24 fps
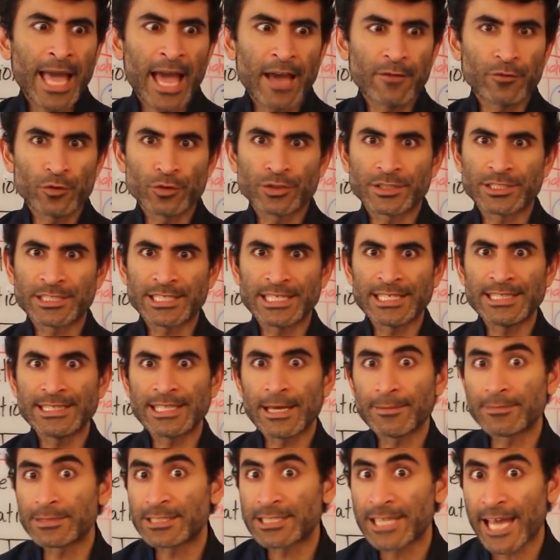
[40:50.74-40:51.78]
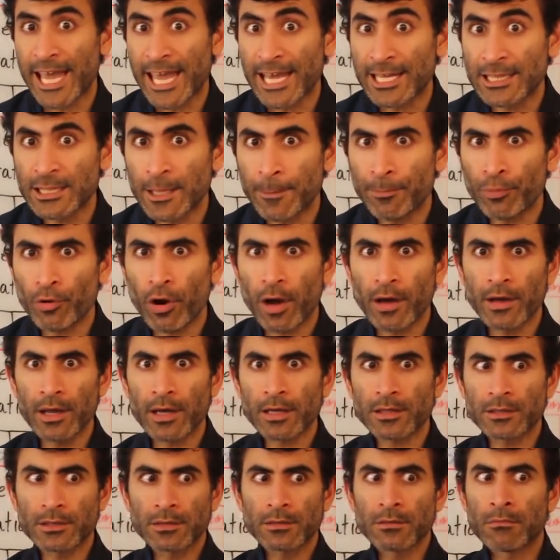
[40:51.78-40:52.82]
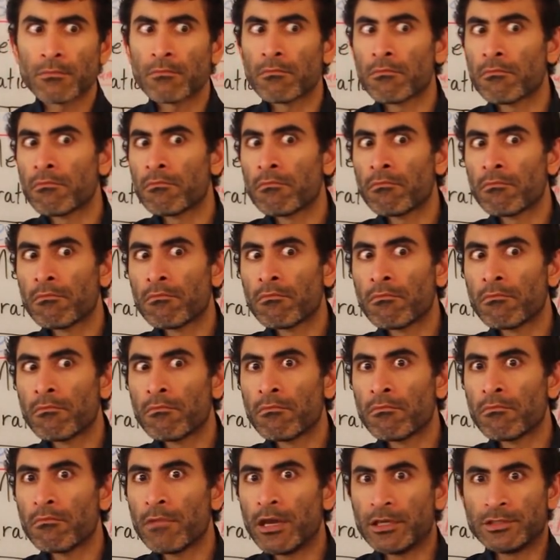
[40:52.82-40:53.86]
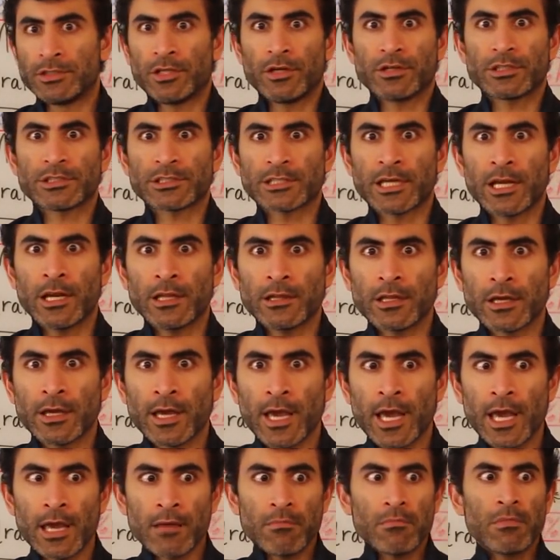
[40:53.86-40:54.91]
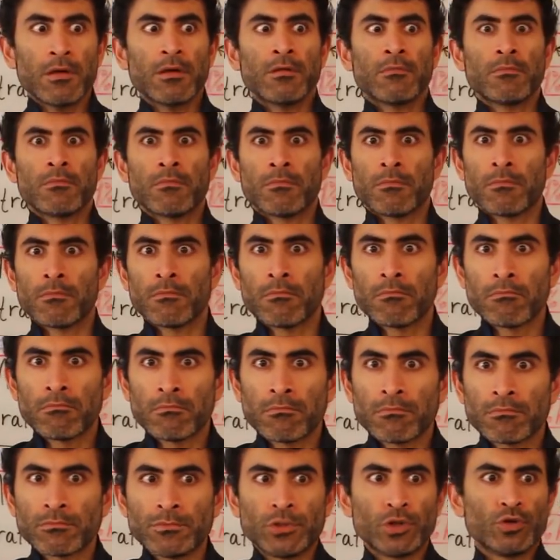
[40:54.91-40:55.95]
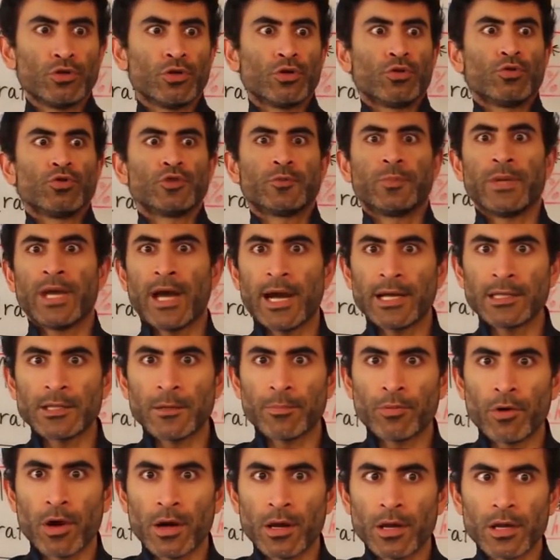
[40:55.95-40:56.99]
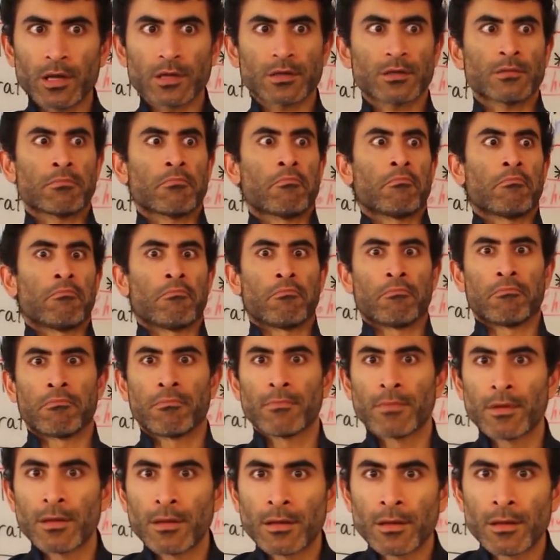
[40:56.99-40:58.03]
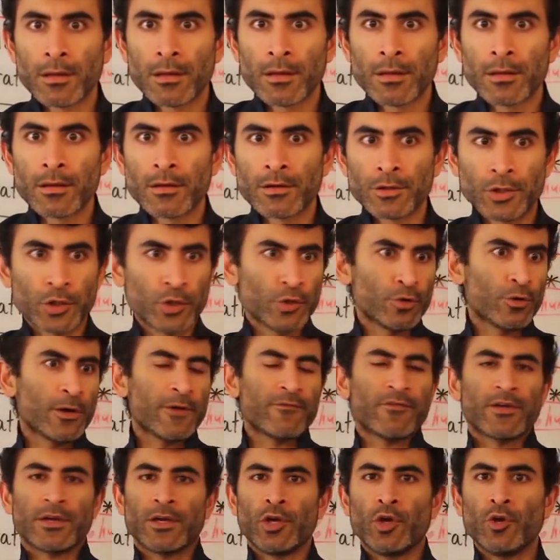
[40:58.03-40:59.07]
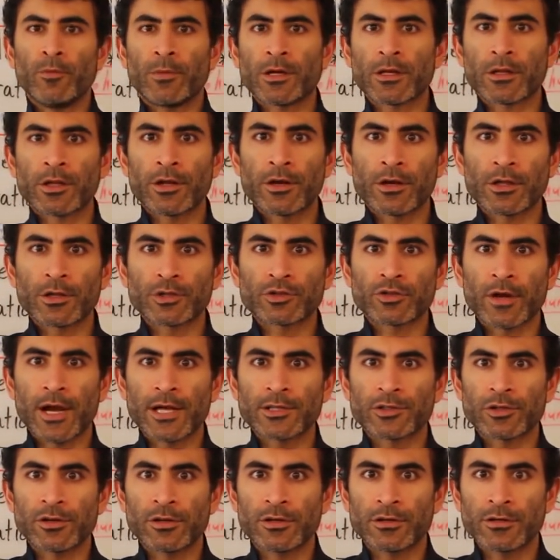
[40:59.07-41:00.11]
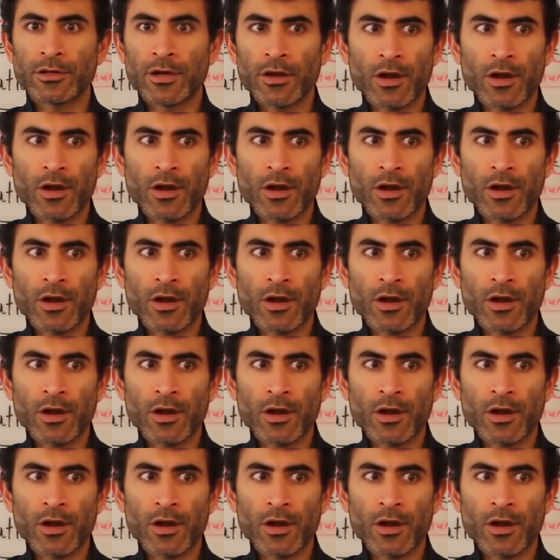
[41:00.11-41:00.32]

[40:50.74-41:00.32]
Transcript: Have you seen them take the product? Is there skin in the game? Do you know who's behind the product? Do you know if human clinical trials are